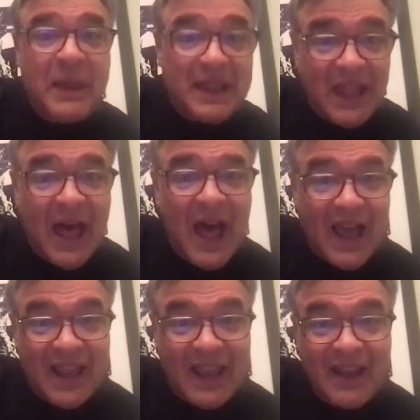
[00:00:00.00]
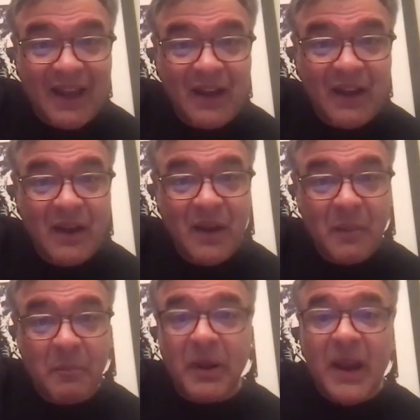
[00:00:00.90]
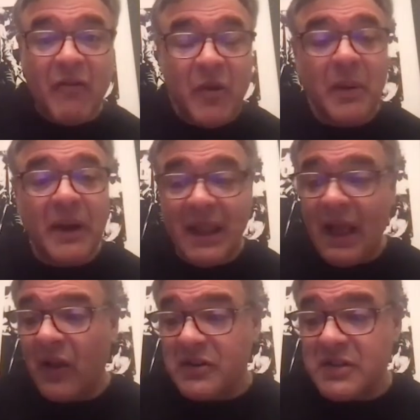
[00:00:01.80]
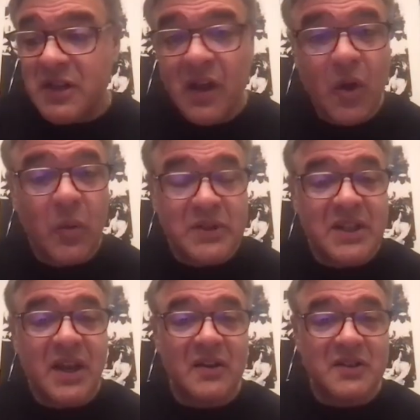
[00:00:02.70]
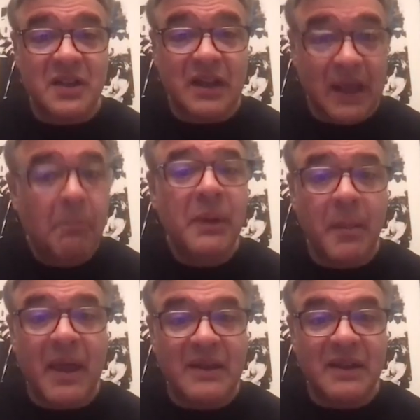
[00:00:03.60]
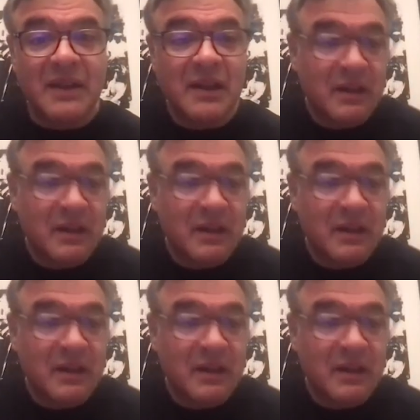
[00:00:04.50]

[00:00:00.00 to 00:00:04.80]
big lie, but everybody else who was there to implement it,